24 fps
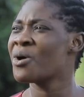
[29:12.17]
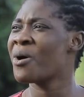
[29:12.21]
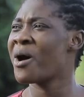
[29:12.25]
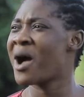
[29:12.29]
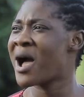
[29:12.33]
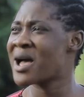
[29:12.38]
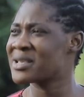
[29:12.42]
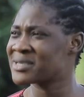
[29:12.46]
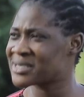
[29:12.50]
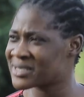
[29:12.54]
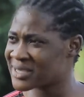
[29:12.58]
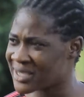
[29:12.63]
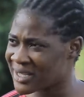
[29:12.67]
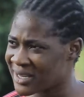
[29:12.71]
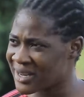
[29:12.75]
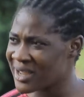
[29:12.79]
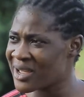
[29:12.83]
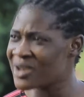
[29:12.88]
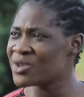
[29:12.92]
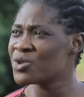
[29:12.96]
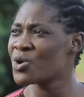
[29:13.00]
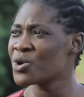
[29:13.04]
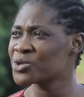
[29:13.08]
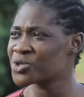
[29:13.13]
no asking,
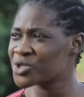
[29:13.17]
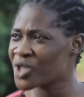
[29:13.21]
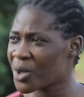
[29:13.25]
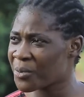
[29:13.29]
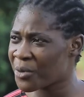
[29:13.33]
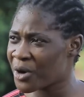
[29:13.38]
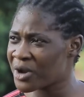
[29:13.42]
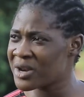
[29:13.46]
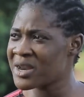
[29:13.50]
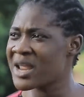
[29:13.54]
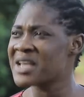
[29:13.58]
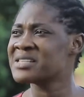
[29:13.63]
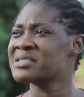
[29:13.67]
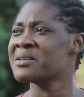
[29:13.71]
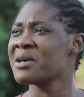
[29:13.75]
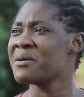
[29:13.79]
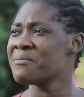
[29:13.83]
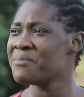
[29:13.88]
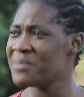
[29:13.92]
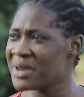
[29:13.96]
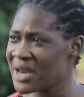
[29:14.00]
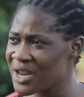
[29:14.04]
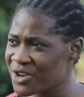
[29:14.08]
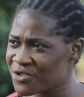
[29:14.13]
no stubbornness.
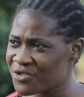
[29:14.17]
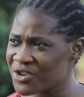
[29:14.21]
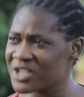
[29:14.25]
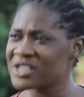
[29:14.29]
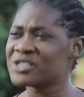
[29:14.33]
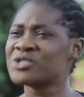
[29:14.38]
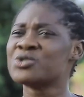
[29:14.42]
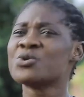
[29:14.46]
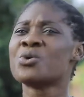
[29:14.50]
Military